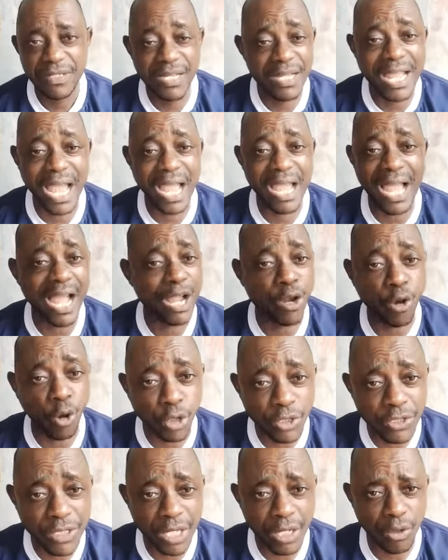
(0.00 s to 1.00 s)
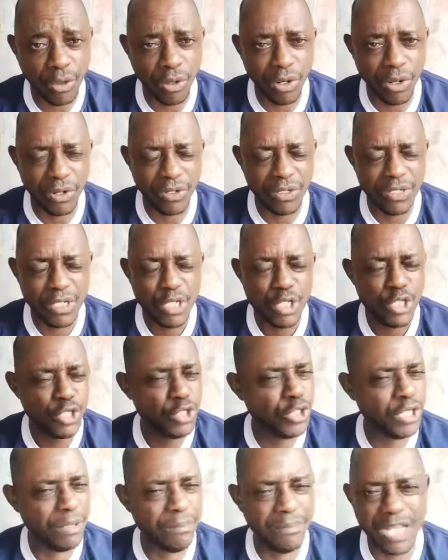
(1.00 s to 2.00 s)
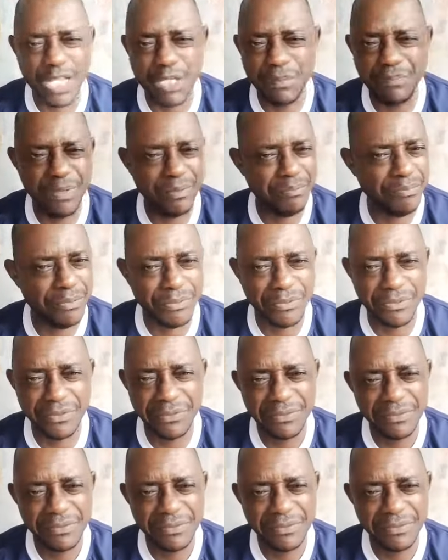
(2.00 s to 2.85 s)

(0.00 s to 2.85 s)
The guy, I cut the call. Shameless people.